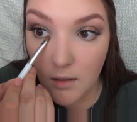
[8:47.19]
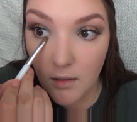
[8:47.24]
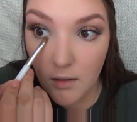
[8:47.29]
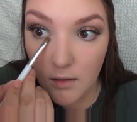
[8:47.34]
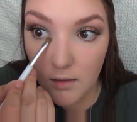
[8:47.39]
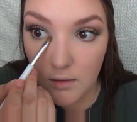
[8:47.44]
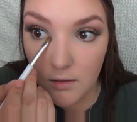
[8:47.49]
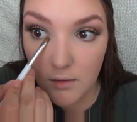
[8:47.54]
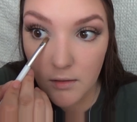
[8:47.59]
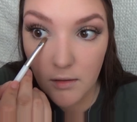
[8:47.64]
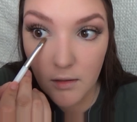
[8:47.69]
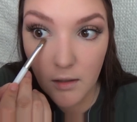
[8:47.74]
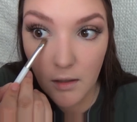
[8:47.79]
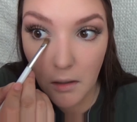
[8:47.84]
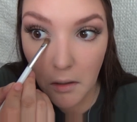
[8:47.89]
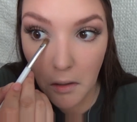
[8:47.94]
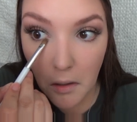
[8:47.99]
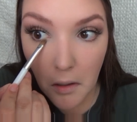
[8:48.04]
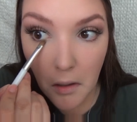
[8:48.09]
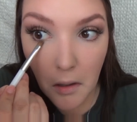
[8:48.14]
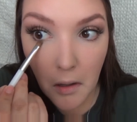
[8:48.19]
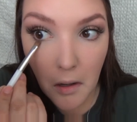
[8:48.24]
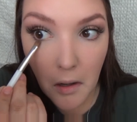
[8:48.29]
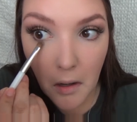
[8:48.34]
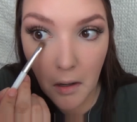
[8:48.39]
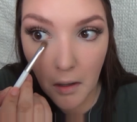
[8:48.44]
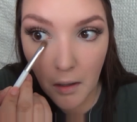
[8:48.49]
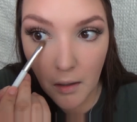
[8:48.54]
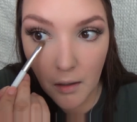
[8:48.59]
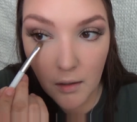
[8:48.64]
underneath
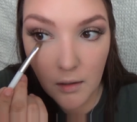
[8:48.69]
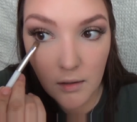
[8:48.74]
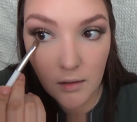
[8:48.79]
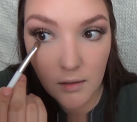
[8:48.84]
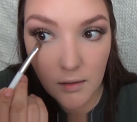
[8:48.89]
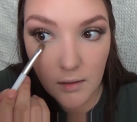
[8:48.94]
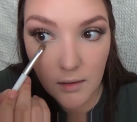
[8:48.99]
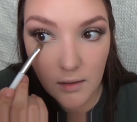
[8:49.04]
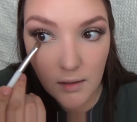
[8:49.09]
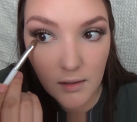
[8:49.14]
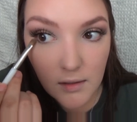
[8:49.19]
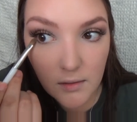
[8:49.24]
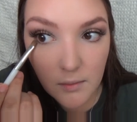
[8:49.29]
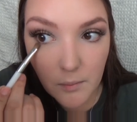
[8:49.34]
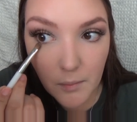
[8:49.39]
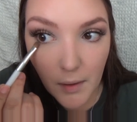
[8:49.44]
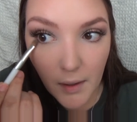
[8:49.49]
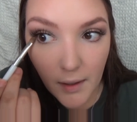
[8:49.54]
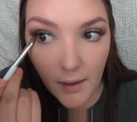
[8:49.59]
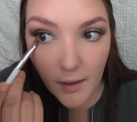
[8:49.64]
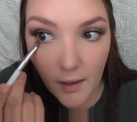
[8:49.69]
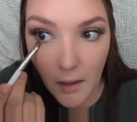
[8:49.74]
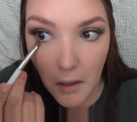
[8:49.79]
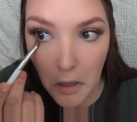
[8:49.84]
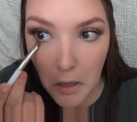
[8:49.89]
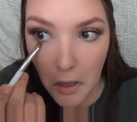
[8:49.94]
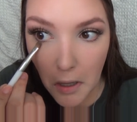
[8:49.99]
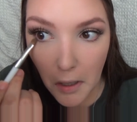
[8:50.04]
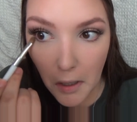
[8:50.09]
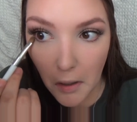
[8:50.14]
my
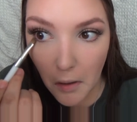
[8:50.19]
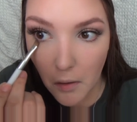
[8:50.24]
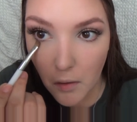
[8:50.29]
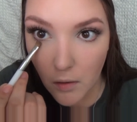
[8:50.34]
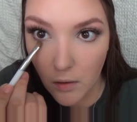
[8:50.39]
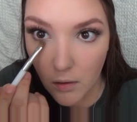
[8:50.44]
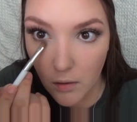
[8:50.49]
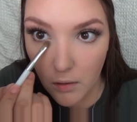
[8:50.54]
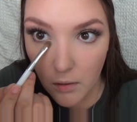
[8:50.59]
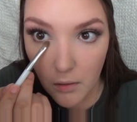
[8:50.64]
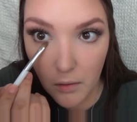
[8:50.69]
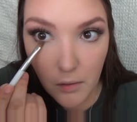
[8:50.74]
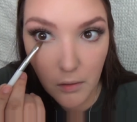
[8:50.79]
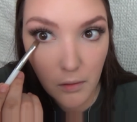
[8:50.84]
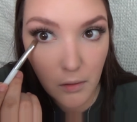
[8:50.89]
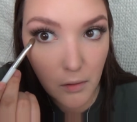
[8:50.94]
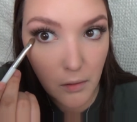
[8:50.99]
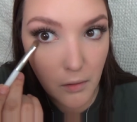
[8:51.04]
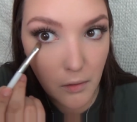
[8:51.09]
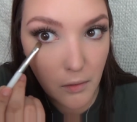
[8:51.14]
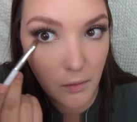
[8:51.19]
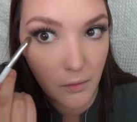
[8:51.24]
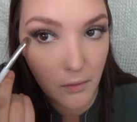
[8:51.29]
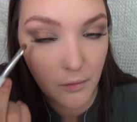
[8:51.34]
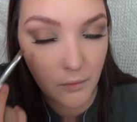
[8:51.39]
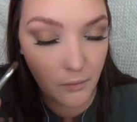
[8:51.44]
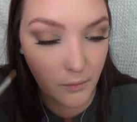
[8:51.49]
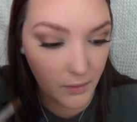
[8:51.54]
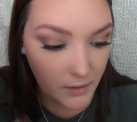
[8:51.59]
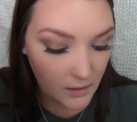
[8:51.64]
eye all
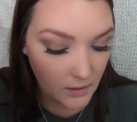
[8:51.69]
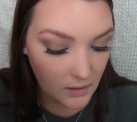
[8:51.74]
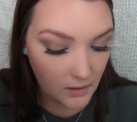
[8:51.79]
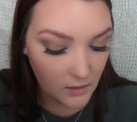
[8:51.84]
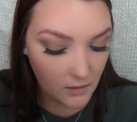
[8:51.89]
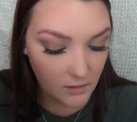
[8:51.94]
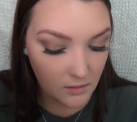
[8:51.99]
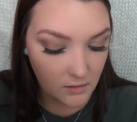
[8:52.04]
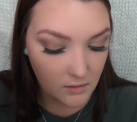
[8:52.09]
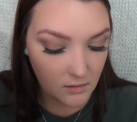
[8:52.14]
the way